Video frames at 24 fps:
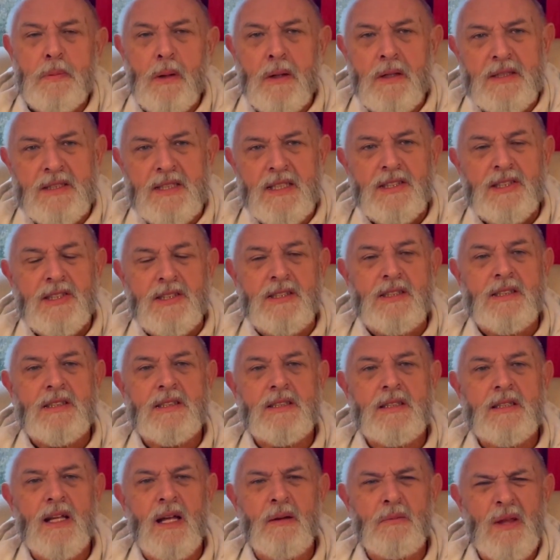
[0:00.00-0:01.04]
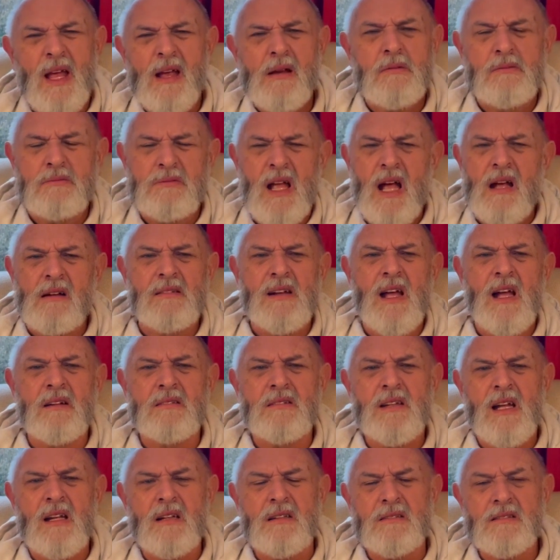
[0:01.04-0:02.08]
politicians. No.
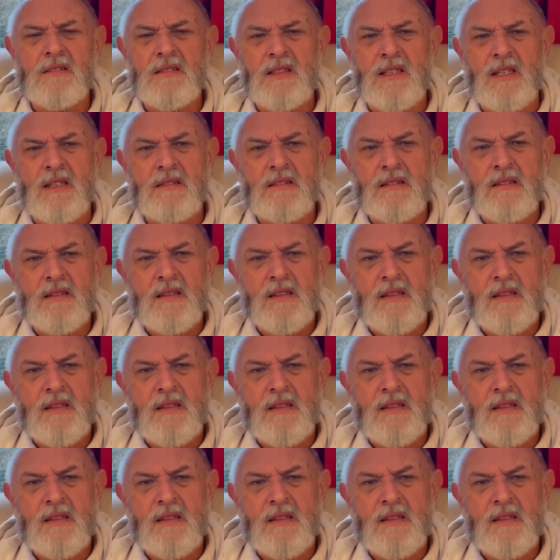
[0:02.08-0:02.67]
You know.